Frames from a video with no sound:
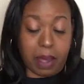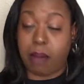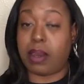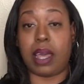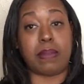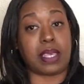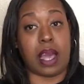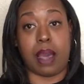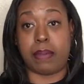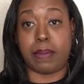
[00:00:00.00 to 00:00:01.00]
Um, let me
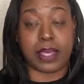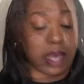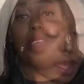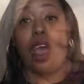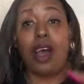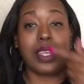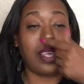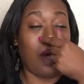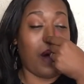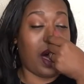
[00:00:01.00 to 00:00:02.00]
stop. Let me stop. Y'all,
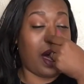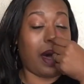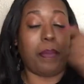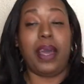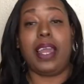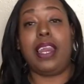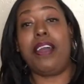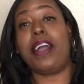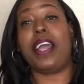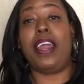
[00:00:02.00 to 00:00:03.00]
so um,
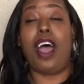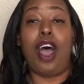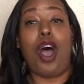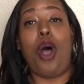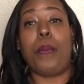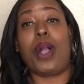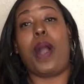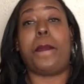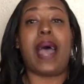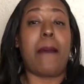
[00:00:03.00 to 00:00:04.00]
Lyric and her
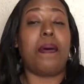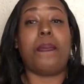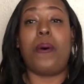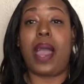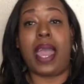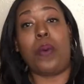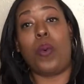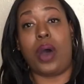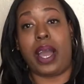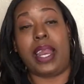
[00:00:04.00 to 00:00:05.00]
homegirl pop up on
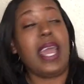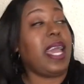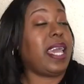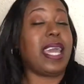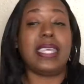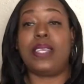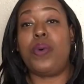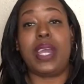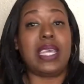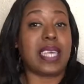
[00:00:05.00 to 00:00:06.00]
A1. He's
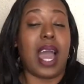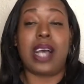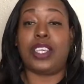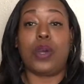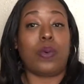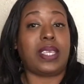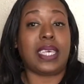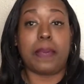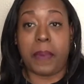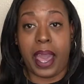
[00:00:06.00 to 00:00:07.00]
doing his concert with
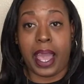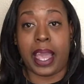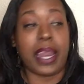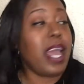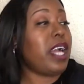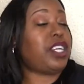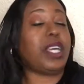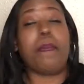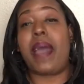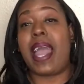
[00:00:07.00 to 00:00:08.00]
T-Pain.
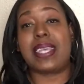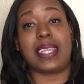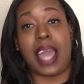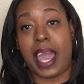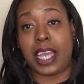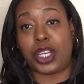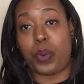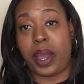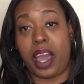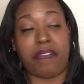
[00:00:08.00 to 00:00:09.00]
She backstage or
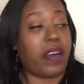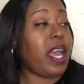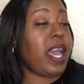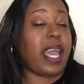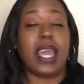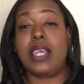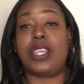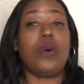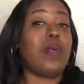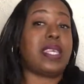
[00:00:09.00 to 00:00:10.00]
whatever. He
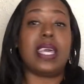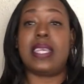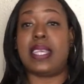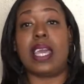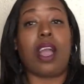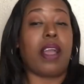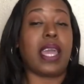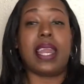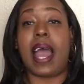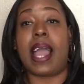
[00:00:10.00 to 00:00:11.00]
soon as he see her,
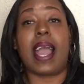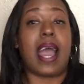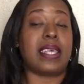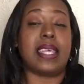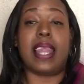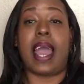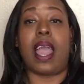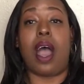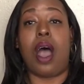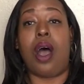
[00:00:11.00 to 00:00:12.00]
he lock eyes. He
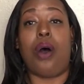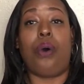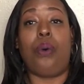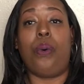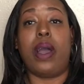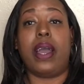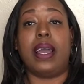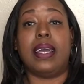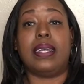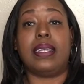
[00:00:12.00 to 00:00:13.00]
like, oh,
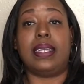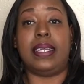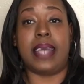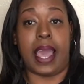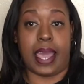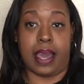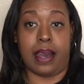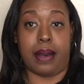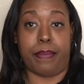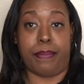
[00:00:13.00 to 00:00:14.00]

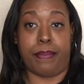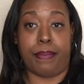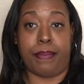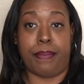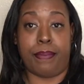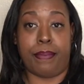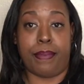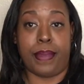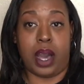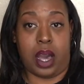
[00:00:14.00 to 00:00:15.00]
damn.